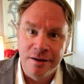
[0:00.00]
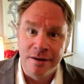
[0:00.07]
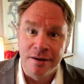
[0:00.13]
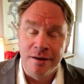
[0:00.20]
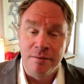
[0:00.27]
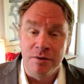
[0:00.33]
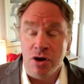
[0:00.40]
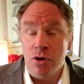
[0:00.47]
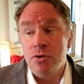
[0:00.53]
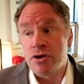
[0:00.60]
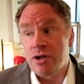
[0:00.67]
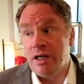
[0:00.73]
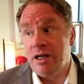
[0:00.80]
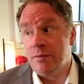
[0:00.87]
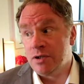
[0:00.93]

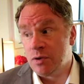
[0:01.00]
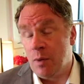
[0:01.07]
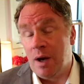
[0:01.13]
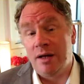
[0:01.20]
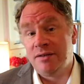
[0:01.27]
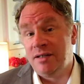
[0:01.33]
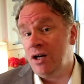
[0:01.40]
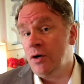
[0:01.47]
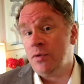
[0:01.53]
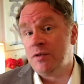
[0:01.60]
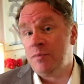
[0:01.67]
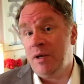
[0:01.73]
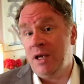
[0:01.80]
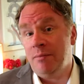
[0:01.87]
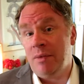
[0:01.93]
Usually it was while dinner was
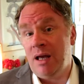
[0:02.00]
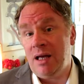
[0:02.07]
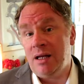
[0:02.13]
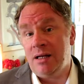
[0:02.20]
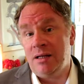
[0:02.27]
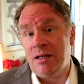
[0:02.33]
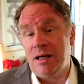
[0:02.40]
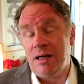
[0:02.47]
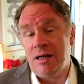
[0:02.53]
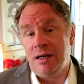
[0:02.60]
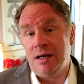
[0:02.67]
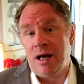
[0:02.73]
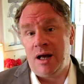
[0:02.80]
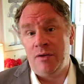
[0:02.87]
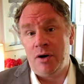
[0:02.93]
being made in the
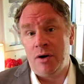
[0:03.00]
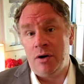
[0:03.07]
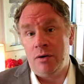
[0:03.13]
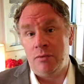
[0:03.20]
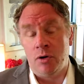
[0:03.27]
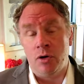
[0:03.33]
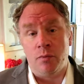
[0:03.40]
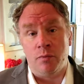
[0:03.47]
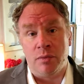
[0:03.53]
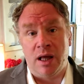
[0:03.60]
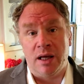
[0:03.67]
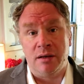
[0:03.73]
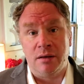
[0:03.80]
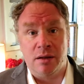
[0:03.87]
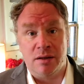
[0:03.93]
other room,
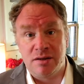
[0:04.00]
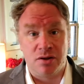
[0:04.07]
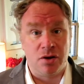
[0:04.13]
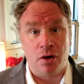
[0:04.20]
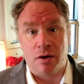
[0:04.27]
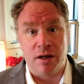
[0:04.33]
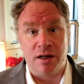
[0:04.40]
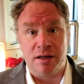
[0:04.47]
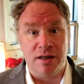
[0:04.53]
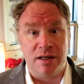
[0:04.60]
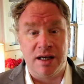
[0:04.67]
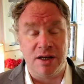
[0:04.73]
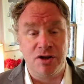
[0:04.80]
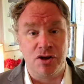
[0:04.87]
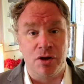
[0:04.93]
like it's cooking in the
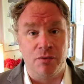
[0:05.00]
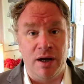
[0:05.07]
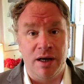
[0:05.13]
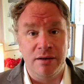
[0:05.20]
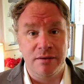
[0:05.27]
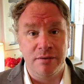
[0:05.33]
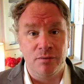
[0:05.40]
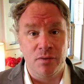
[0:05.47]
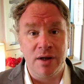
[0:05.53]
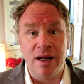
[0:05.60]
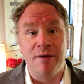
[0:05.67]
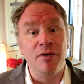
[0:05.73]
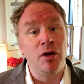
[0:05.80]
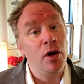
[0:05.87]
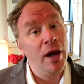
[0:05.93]
kitchen, right? And we'd have
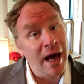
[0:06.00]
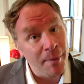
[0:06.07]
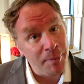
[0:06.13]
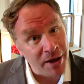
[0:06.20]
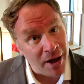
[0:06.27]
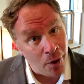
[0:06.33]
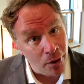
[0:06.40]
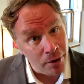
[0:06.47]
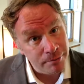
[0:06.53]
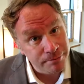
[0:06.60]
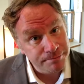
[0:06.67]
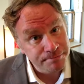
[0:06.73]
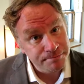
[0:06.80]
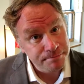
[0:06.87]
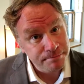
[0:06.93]
a little happy hour.
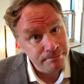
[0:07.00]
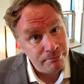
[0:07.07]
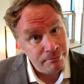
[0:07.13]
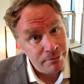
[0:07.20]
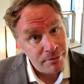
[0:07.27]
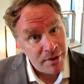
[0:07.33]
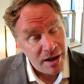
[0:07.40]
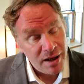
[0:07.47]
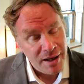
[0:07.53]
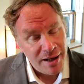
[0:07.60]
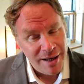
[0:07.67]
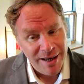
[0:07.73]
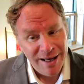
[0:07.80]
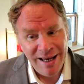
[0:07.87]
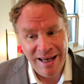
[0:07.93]

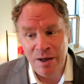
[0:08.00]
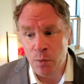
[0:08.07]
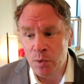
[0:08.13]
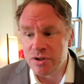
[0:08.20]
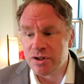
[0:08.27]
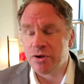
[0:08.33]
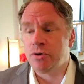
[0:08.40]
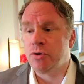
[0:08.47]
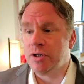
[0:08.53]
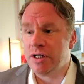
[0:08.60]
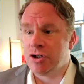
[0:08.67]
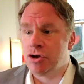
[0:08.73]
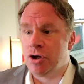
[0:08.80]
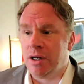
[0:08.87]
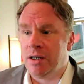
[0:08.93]
It was a
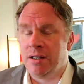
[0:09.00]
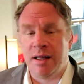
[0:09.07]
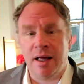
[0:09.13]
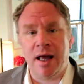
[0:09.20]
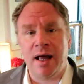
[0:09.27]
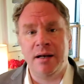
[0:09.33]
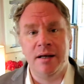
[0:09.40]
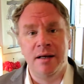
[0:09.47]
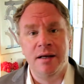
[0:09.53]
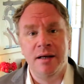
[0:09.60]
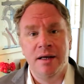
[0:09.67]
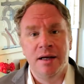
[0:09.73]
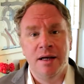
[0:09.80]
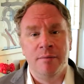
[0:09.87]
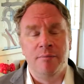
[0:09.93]
tradition that
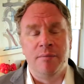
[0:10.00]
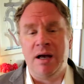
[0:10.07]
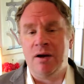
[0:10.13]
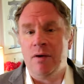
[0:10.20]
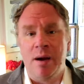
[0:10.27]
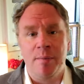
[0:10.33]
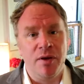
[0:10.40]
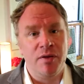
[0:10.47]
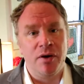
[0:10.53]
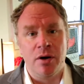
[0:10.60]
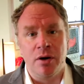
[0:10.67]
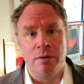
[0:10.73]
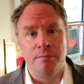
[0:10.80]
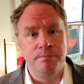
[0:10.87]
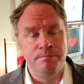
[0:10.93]
my
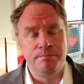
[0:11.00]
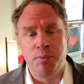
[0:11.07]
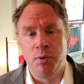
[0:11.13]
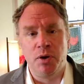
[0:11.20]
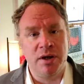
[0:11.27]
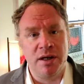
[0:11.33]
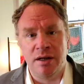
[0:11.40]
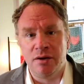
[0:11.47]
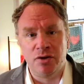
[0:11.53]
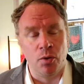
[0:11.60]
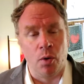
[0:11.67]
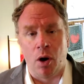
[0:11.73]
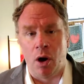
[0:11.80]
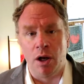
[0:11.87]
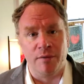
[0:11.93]
grandmother put into
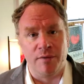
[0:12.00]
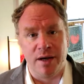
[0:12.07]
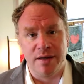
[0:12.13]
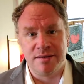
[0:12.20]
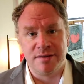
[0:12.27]
all of us.